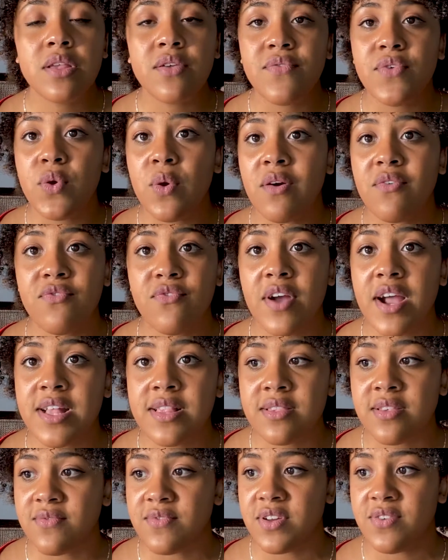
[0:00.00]
if you have
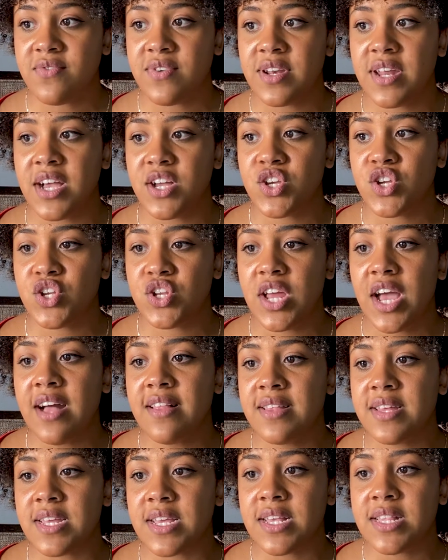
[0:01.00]
friends of different
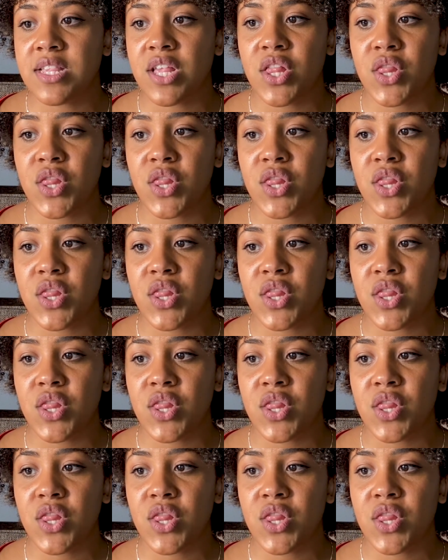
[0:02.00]
nationalities,